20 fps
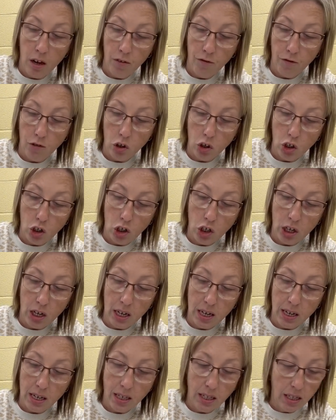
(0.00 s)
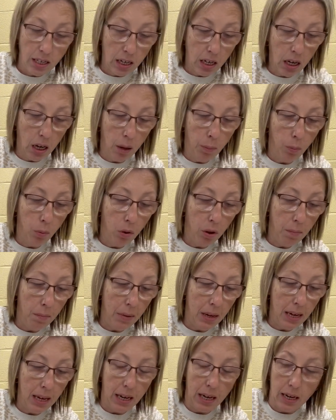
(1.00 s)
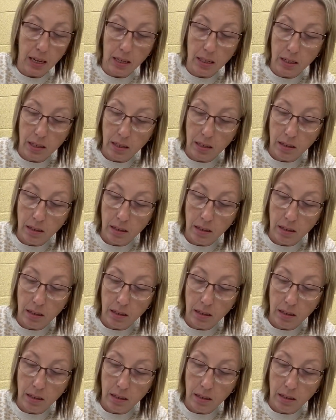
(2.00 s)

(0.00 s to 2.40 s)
For just a couple of minutes.